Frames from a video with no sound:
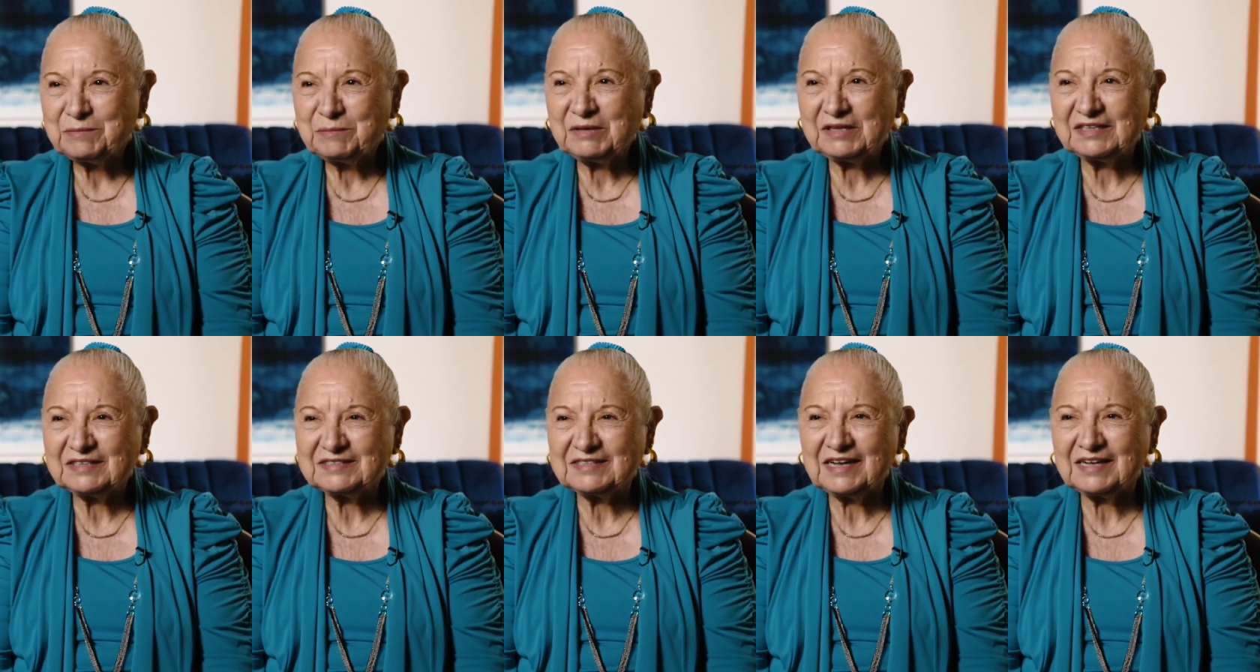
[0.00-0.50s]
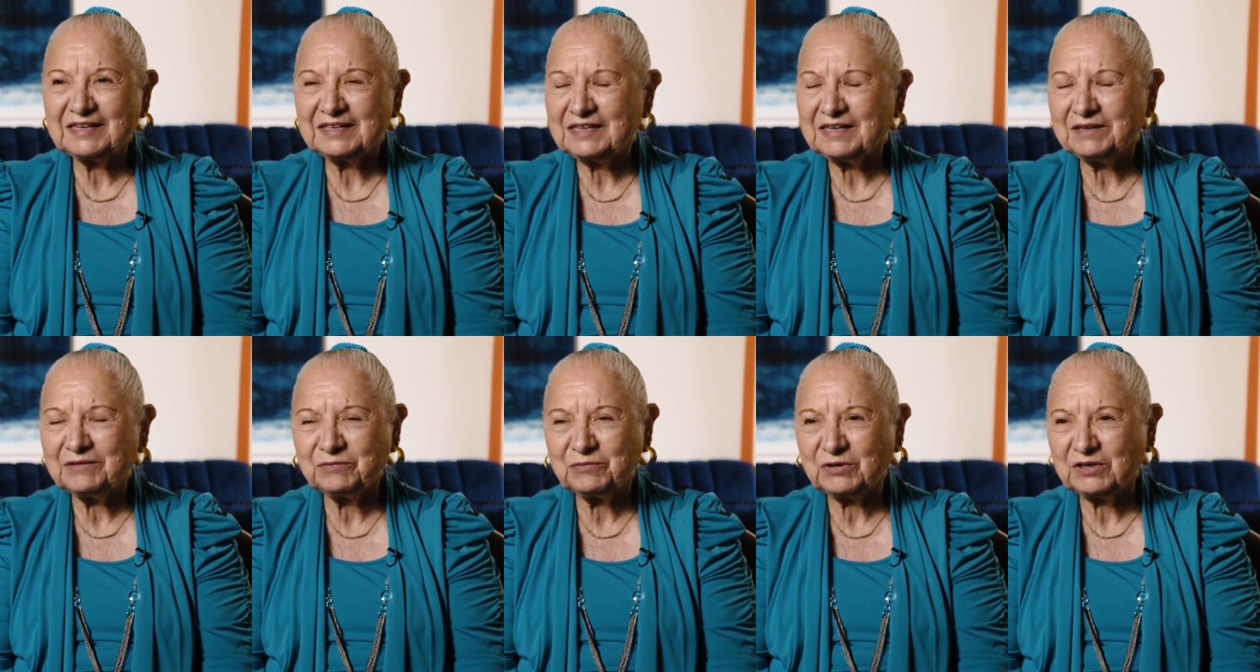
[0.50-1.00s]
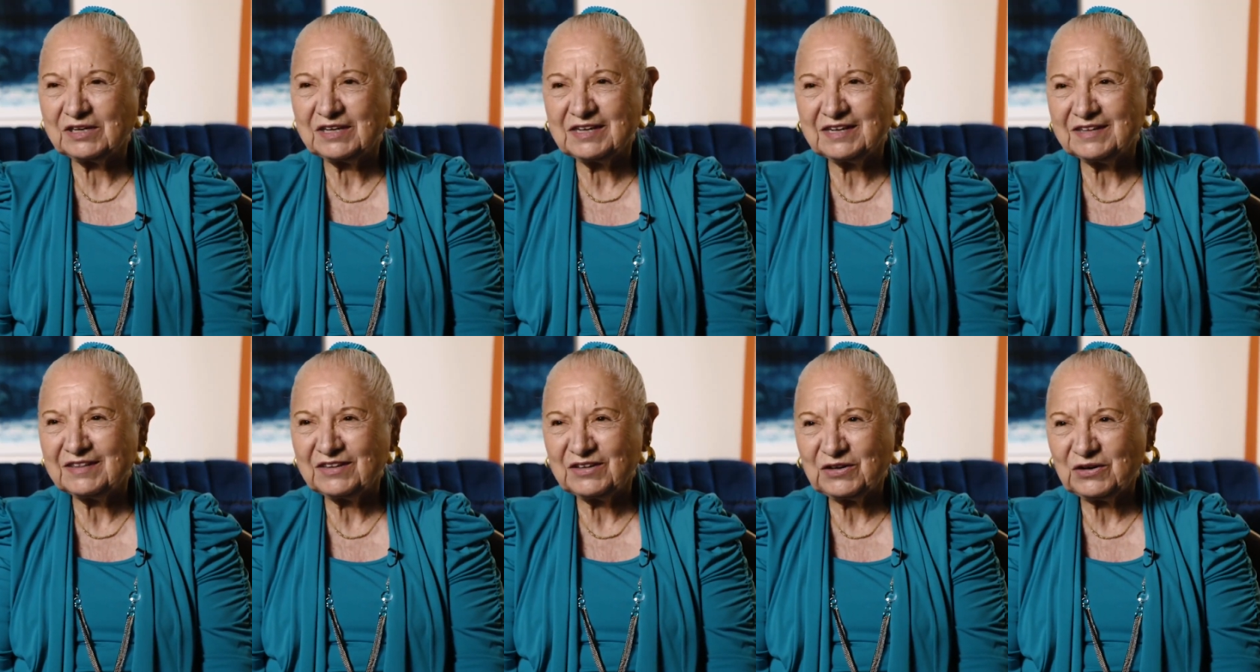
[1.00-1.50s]
because I love
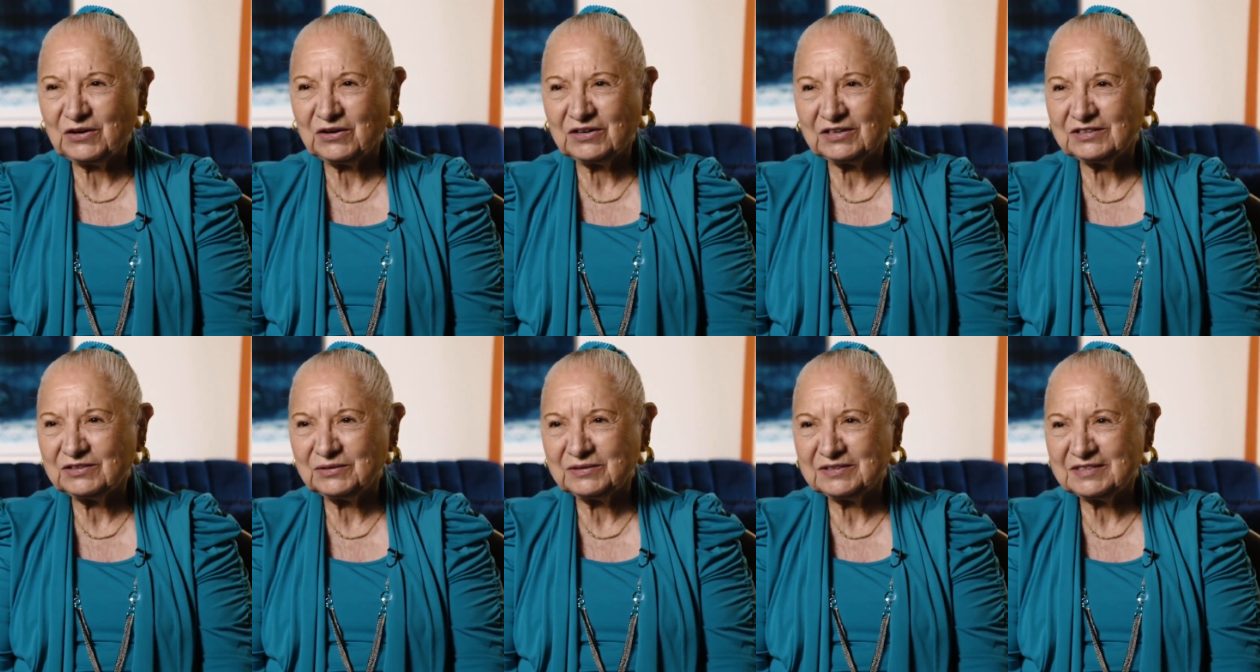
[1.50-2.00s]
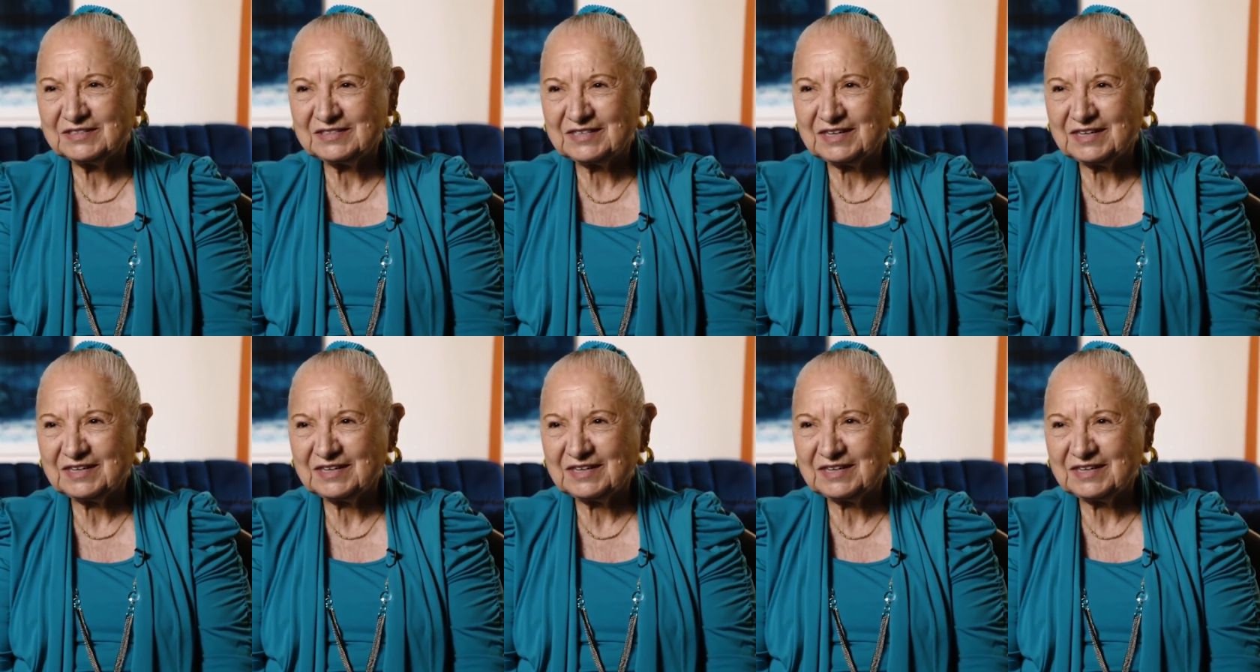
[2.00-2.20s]
working in the yard doing